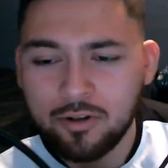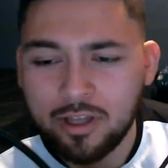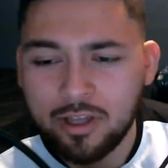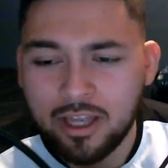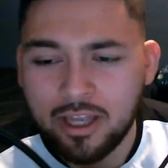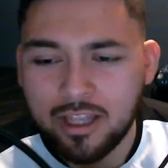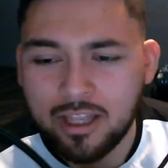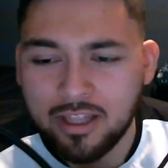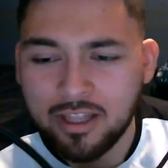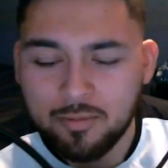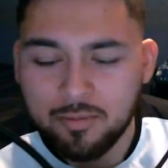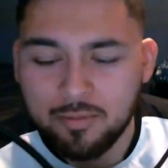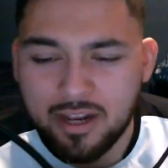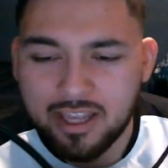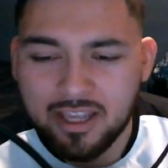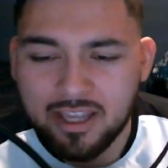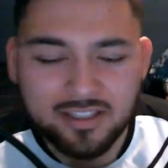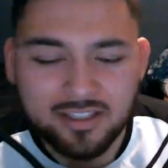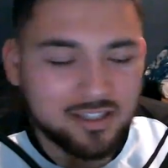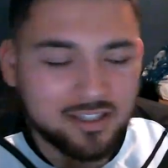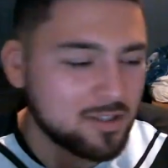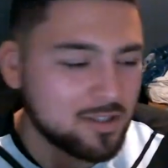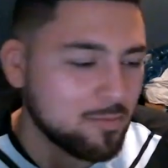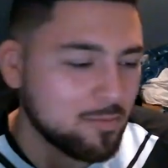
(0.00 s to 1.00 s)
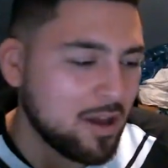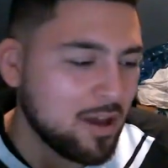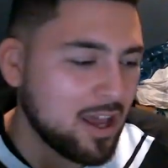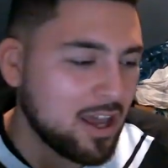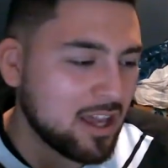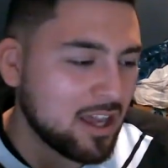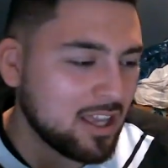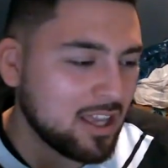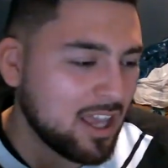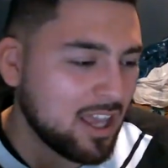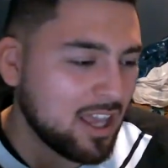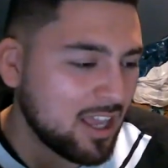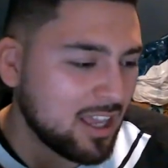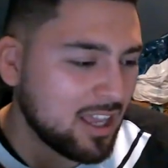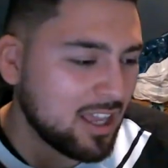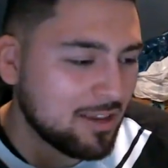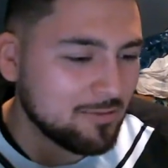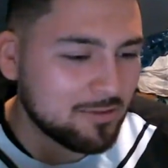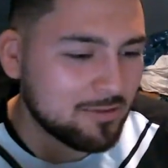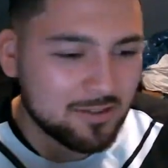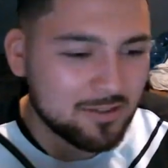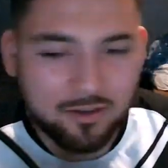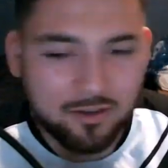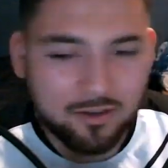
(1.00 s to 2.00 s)
and America sits back and
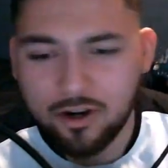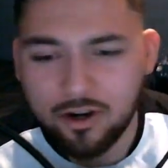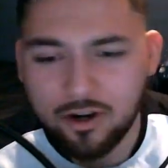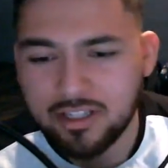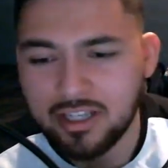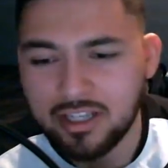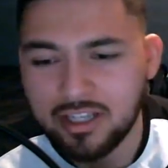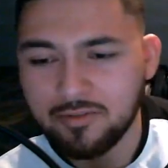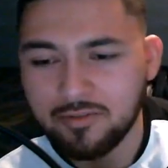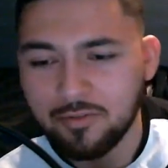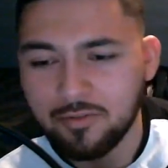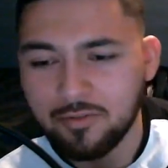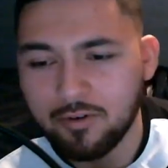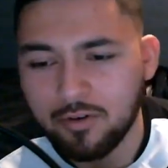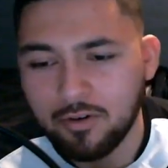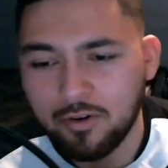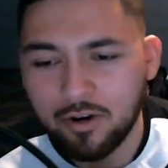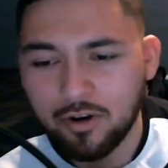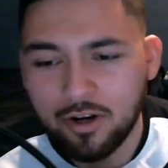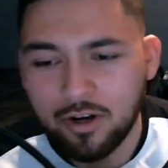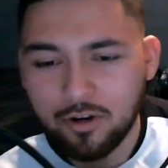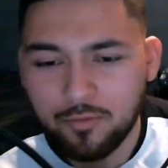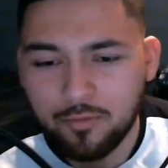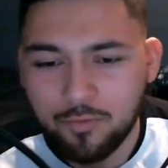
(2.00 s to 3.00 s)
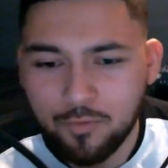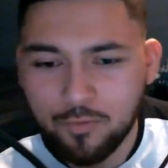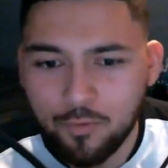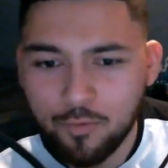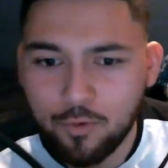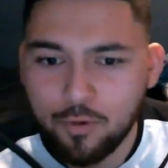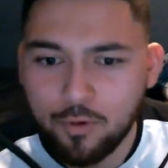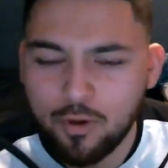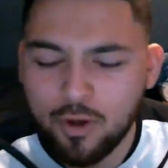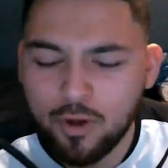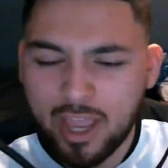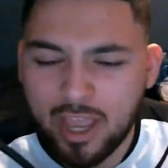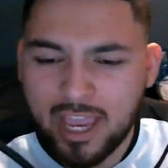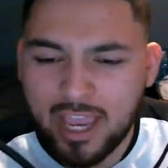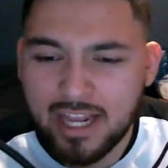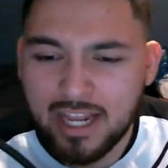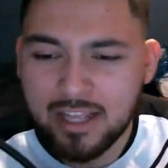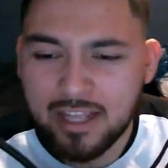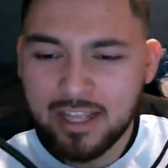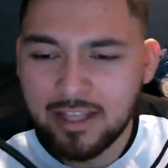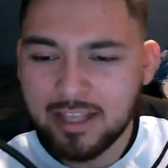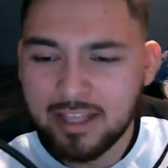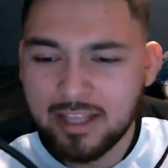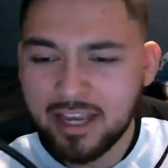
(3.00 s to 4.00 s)
gives us a heart attack for a full
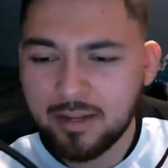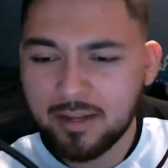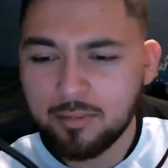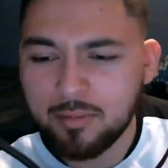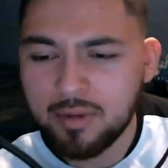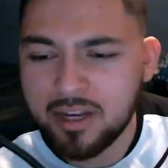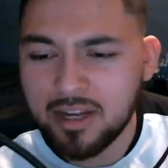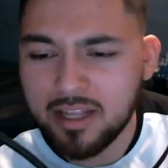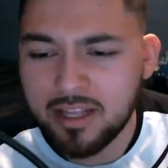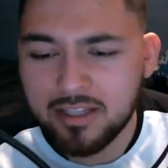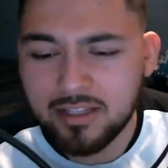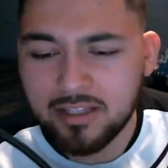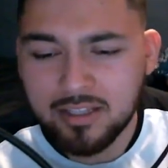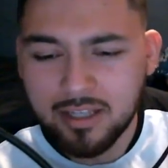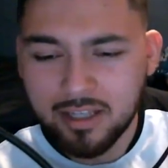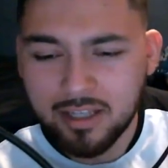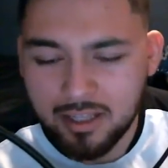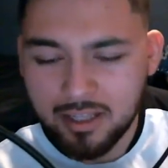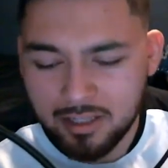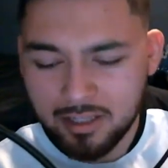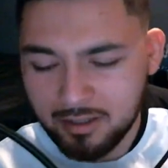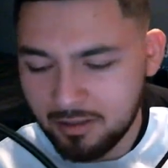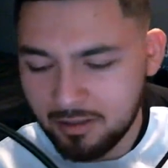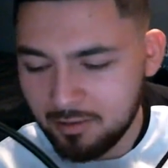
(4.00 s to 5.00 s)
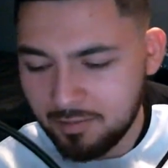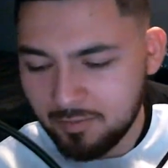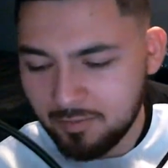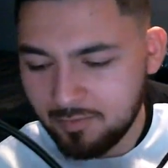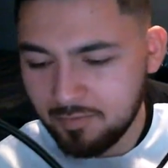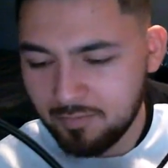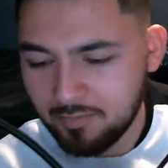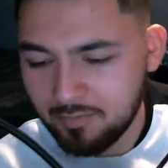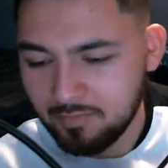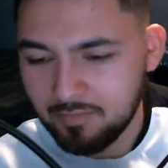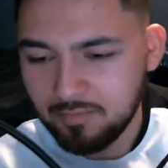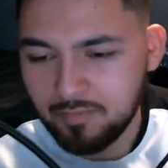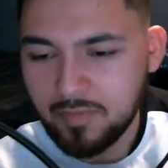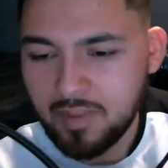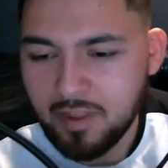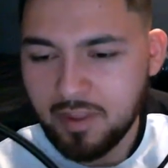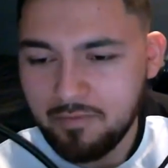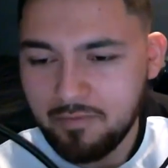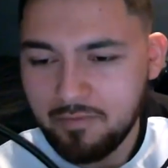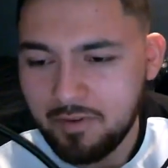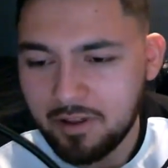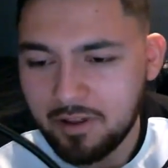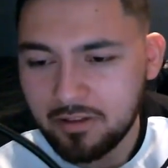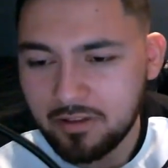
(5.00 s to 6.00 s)
89 minutes.
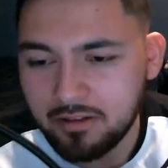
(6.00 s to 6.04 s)
I'm fine.